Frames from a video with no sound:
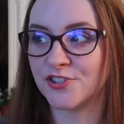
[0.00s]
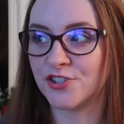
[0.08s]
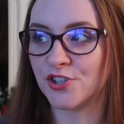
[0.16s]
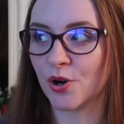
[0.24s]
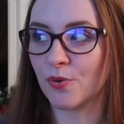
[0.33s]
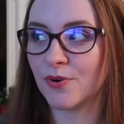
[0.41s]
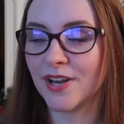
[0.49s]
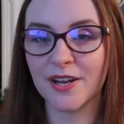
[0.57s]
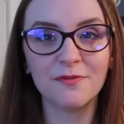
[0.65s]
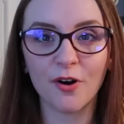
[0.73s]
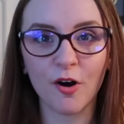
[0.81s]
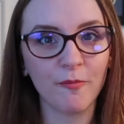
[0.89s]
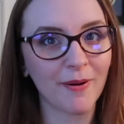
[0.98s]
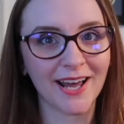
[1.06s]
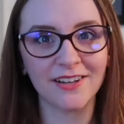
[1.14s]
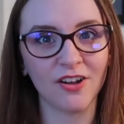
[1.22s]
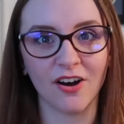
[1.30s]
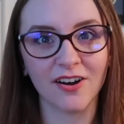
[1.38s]
don't involve
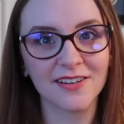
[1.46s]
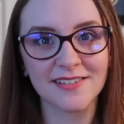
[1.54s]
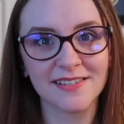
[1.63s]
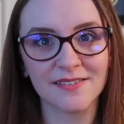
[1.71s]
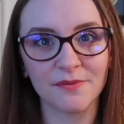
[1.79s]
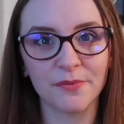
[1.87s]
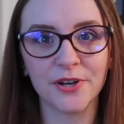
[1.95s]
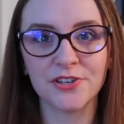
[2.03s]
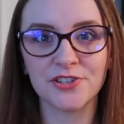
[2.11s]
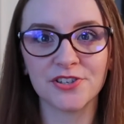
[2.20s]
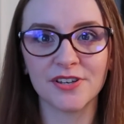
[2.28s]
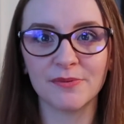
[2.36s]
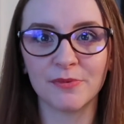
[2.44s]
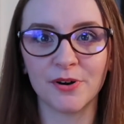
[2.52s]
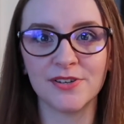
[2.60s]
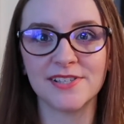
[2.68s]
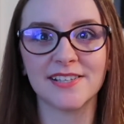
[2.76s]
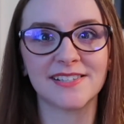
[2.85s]
padlocks which
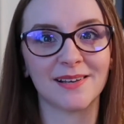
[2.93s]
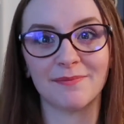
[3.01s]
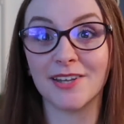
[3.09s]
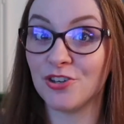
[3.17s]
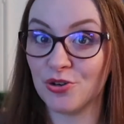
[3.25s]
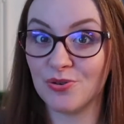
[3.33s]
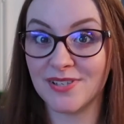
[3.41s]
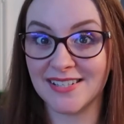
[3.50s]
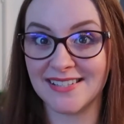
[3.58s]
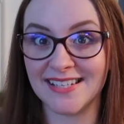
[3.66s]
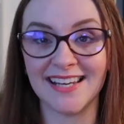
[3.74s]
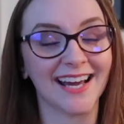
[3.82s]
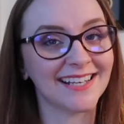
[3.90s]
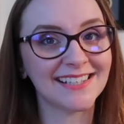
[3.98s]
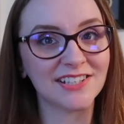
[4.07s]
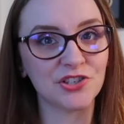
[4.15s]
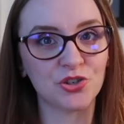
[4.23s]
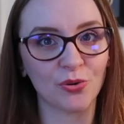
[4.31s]
was something new to see. I
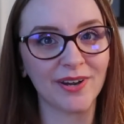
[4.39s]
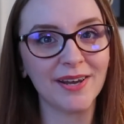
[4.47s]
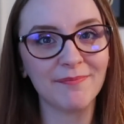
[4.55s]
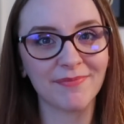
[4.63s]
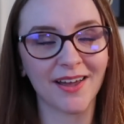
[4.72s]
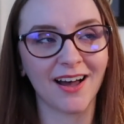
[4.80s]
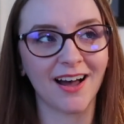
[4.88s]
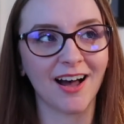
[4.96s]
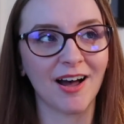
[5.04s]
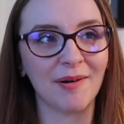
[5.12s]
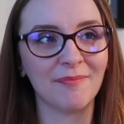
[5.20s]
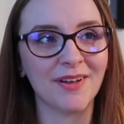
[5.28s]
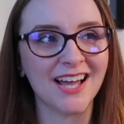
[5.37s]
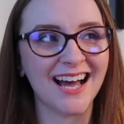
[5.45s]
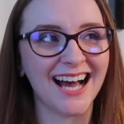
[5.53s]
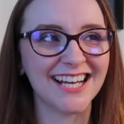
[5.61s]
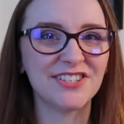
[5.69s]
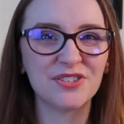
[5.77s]
did enjoy it. Um,
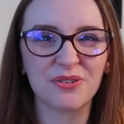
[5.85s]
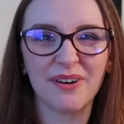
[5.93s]
I do